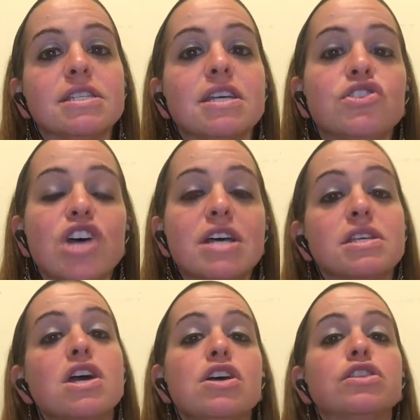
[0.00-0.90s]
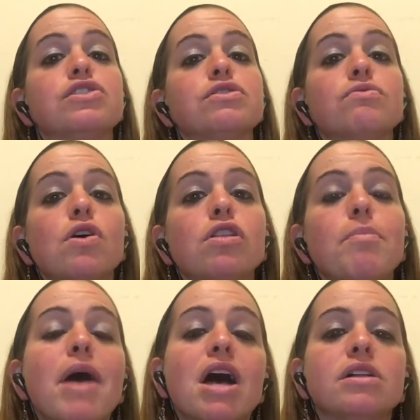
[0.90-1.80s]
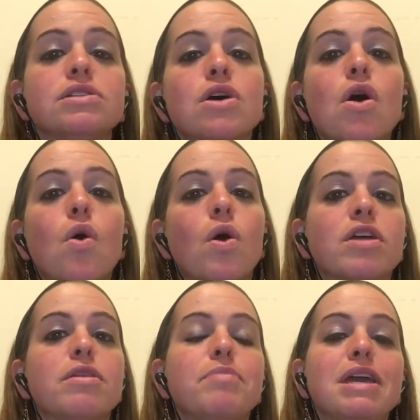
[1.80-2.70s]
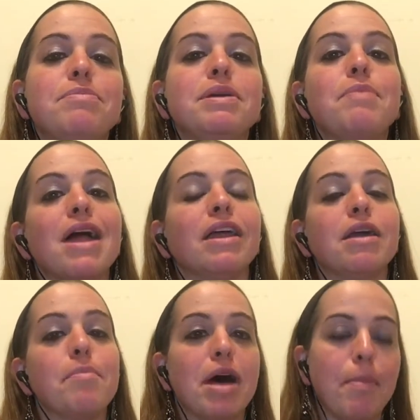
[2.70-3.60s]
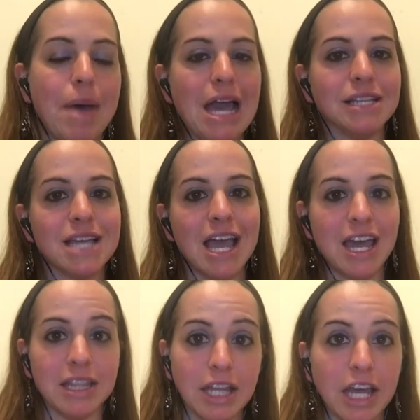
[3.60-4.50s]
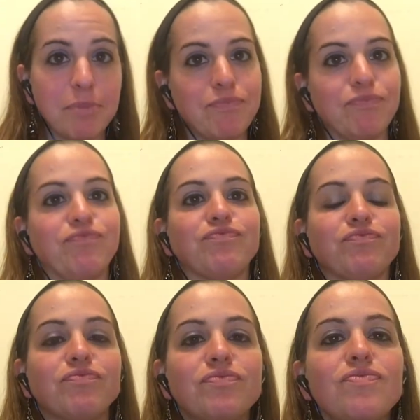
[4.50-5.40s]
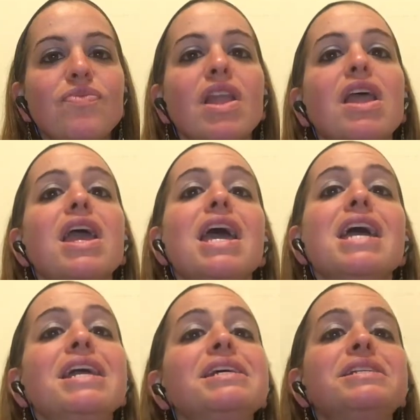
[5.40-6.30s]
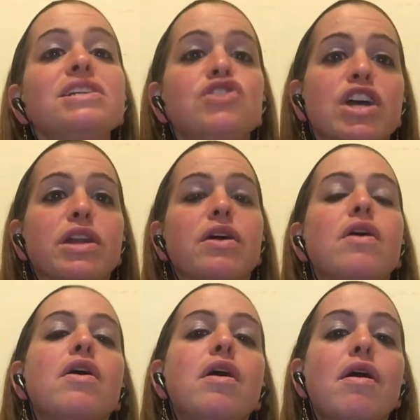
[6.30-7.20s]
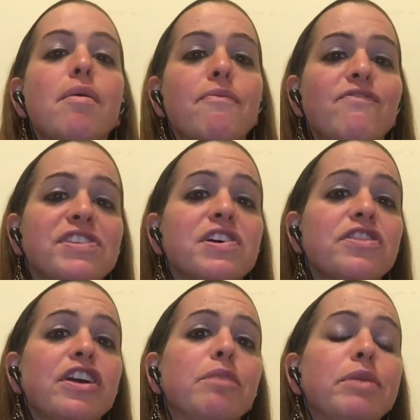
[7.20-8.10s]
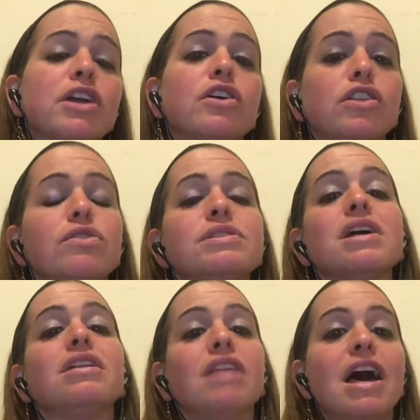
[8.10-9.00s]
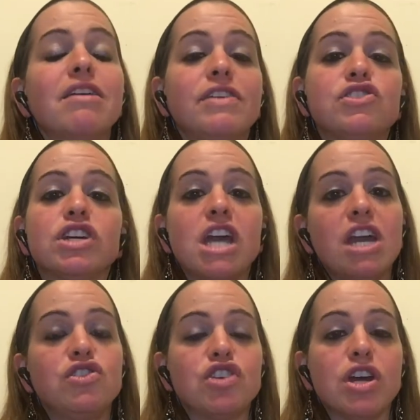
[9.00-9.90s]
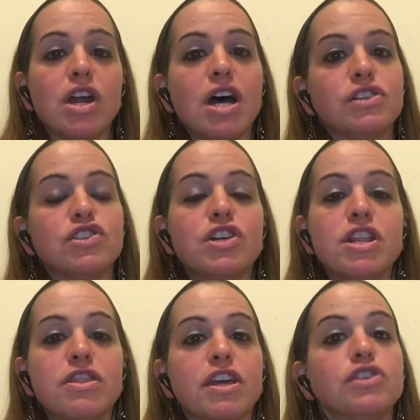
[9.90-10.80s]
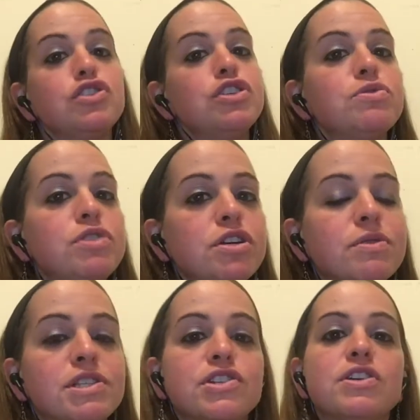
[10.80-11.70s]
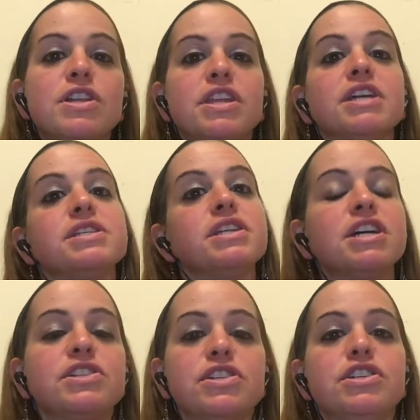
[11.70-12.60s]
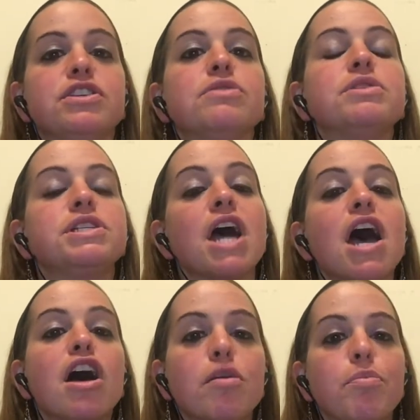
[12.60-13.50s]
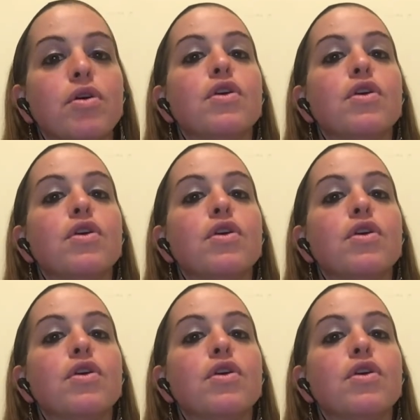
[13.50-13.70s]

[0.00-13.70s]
such as the Sorolla belt or the Baby Belly and Belt by Diane Lee. In addition, physical therapy includes a lot of education on certain things to do and certain things not to do to help